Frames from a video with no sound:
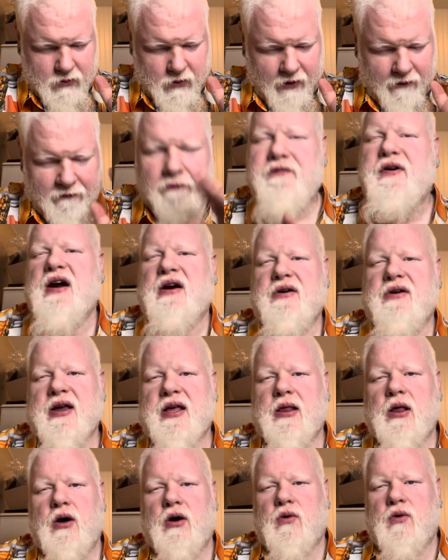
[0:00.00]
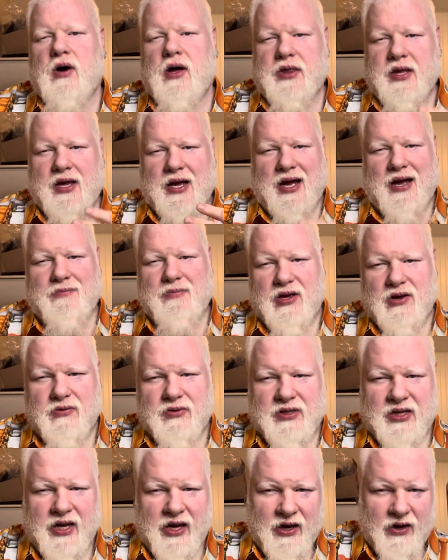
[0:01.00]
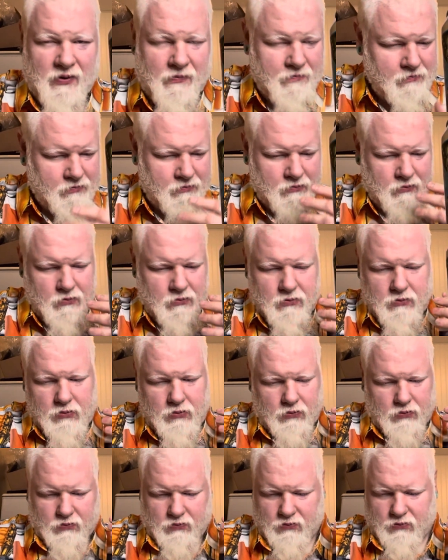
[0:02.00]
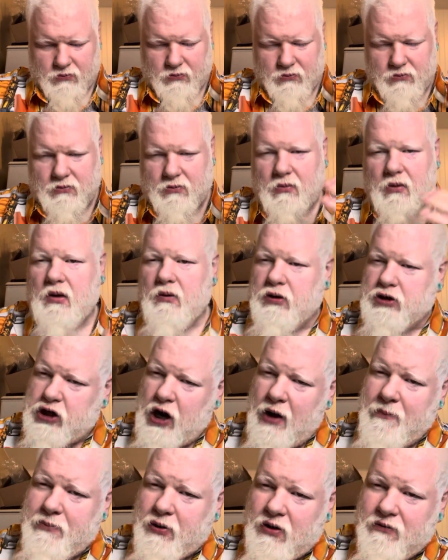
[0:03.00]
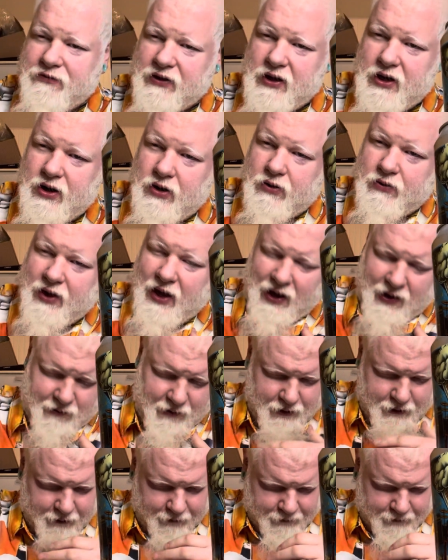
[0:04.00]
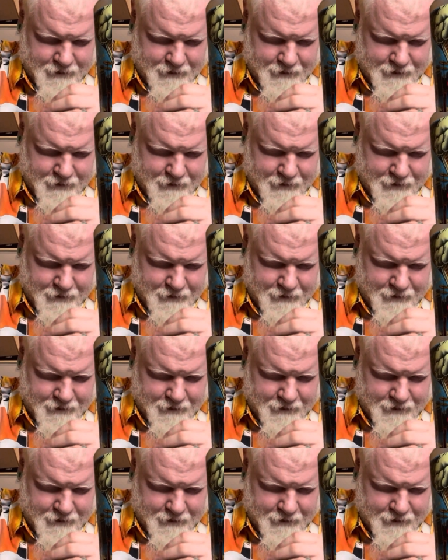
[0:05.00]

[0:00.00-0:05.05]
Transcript: very low on the IBU scale, which I'm perfectly okay with.